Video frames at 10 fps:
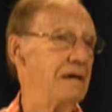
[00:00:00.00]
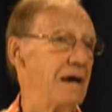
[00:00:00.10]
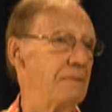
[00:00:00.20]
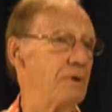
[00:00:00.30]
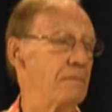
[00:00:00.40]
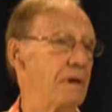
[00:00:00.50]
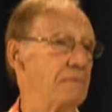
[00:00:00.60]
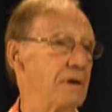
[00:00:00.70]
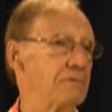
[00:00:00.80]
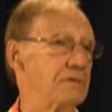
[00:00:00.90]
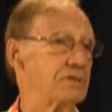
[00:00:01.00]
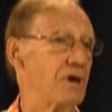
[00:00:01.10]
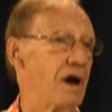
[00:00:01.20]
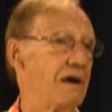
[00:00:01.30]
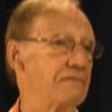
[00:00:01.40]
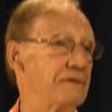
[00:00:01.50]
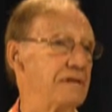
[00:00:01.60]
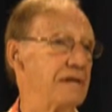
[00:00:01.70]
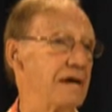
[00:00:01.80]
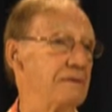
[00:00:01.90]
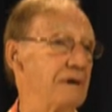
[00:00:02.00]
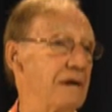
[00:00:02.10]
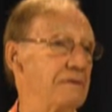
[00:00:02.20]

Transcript: I bought my mother a scarf, and I, I